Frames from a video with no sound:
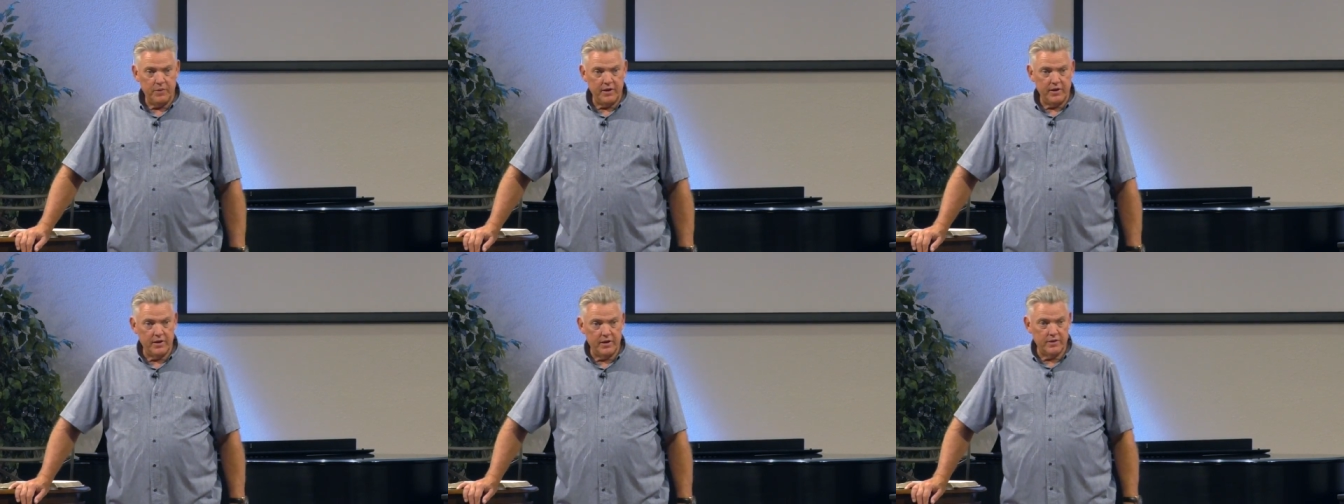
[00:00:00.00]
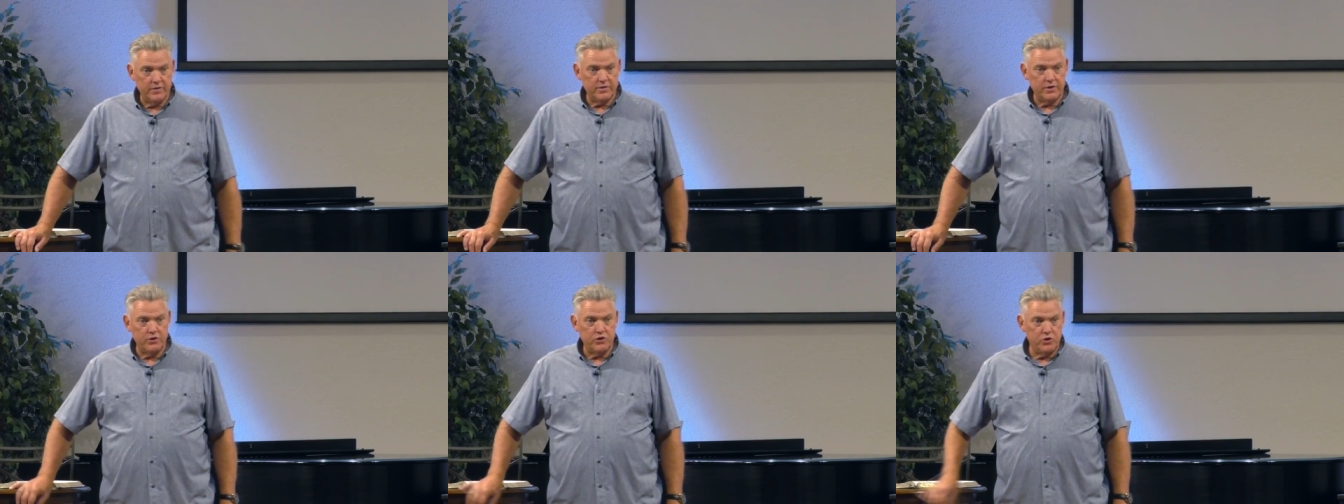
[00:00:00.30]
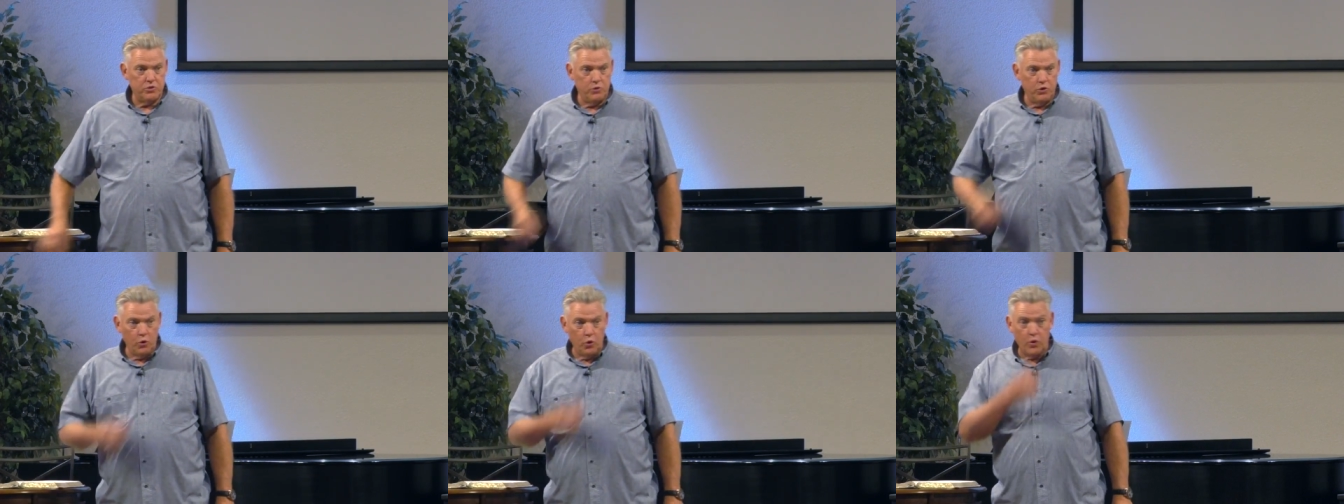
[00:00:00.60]
because the
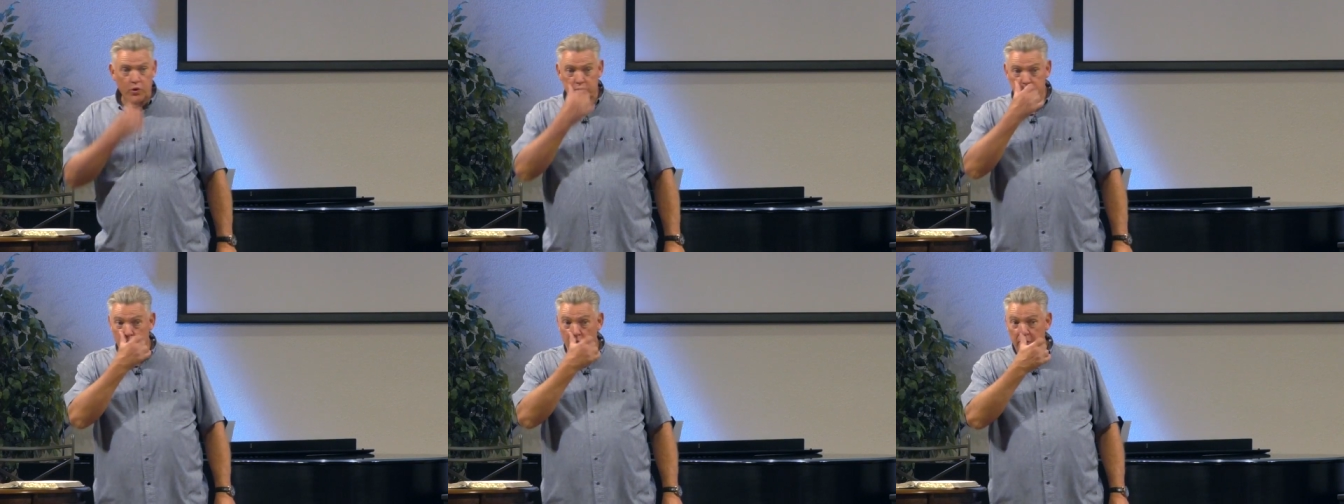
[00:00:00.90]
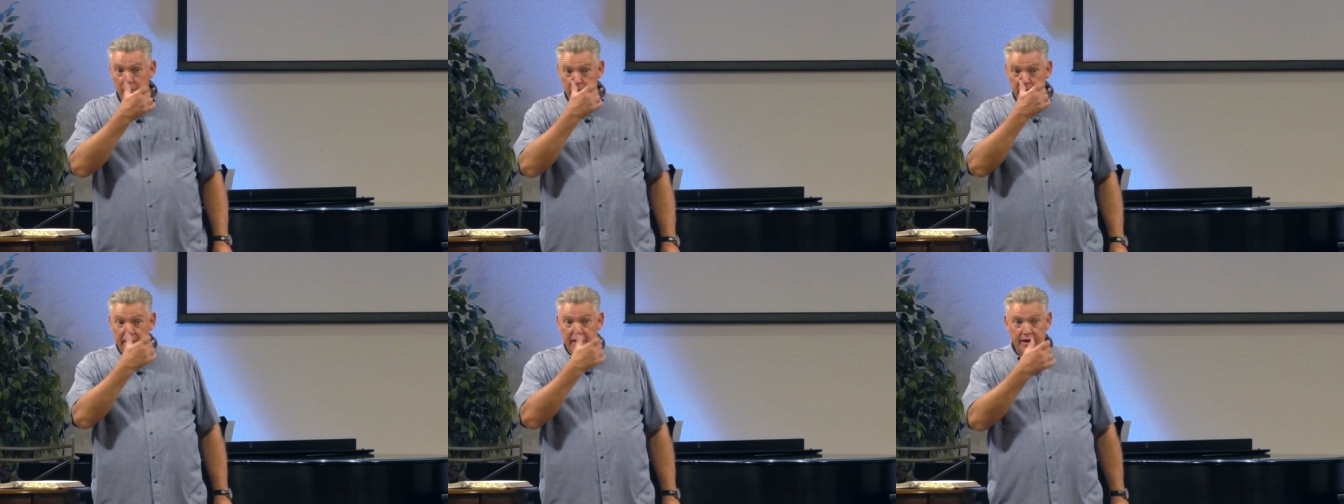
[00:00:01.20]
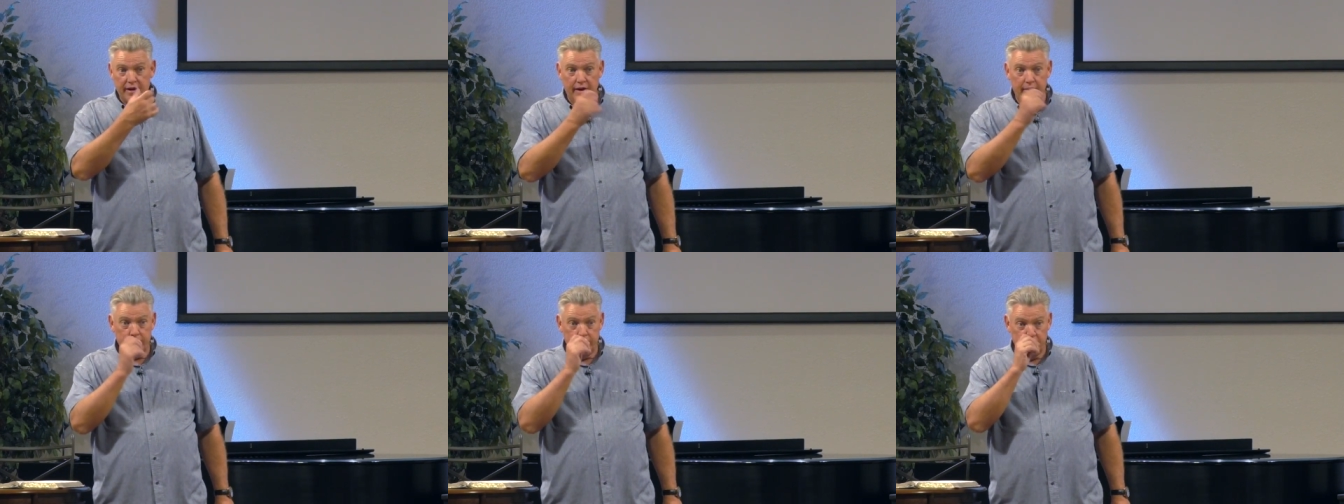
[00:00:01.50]
doors aren't big
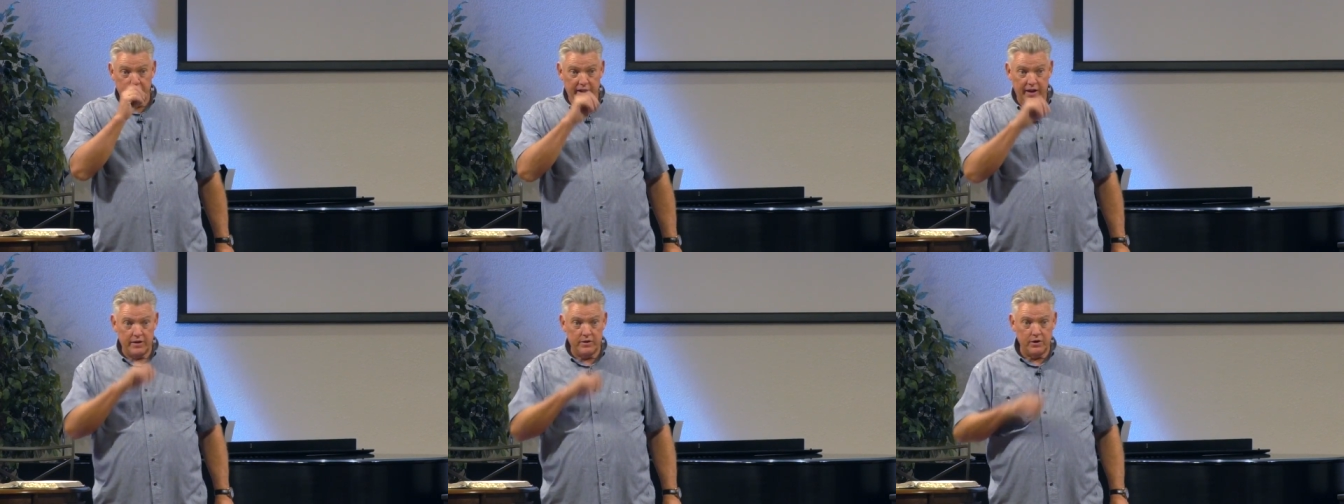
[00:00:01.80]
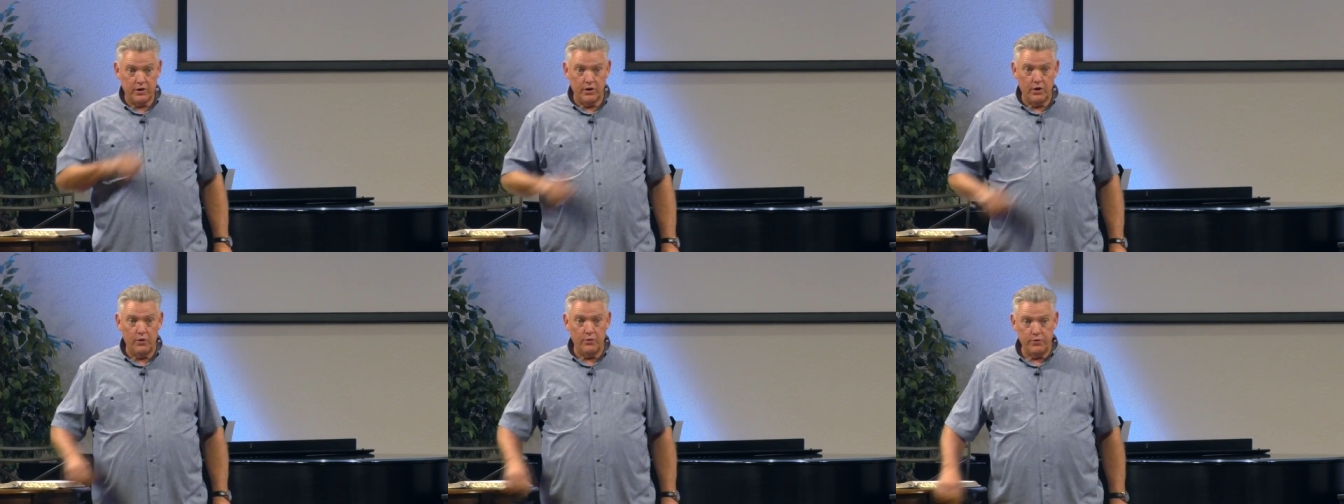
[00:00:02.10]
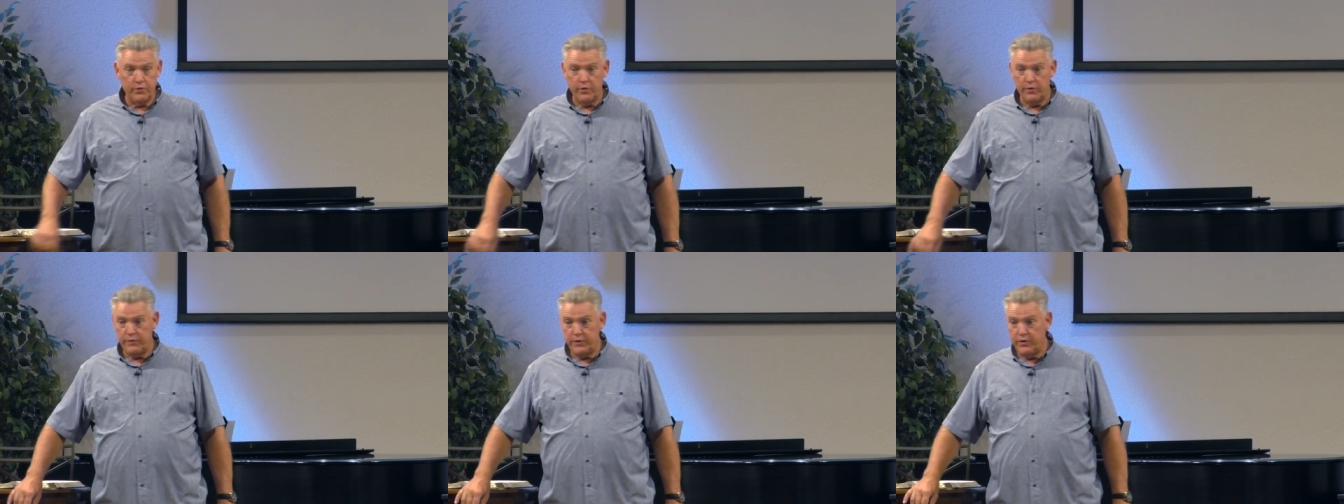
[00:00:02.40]
enough for your head to go
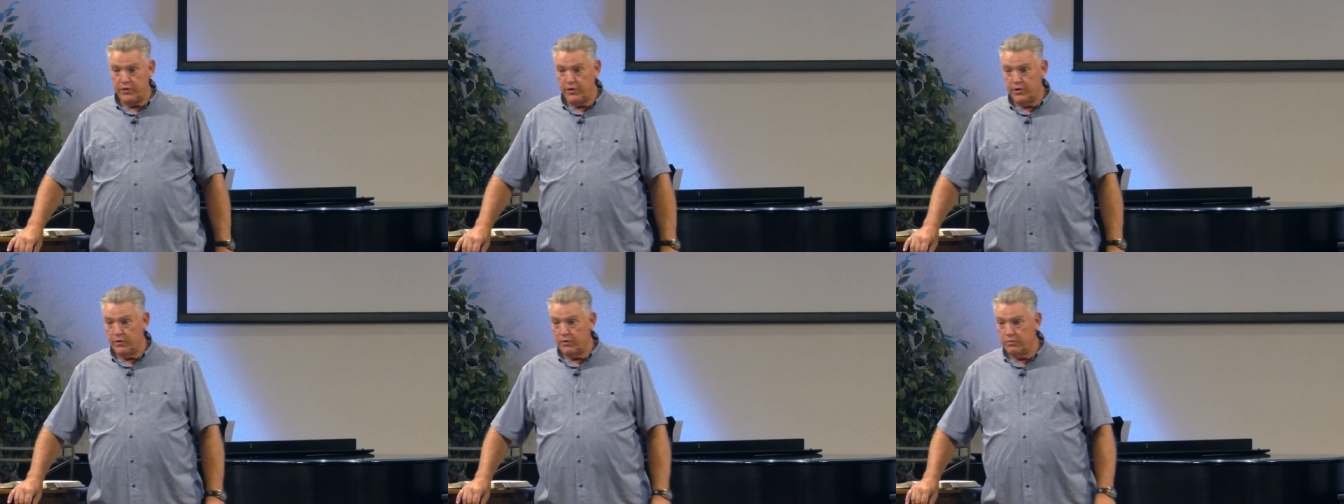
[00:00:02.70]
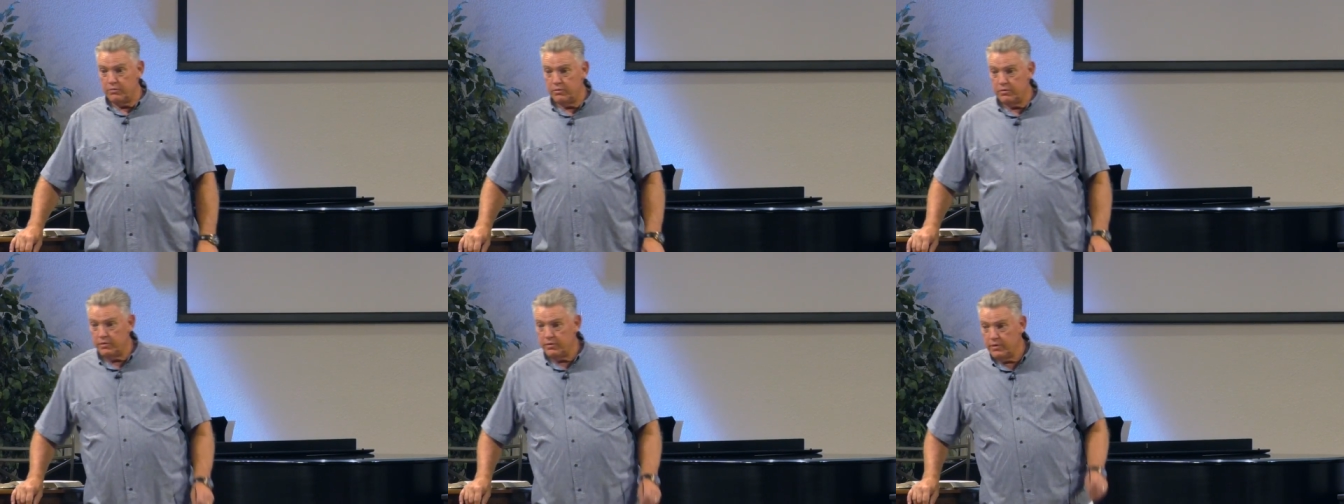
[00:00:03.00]
through if you do.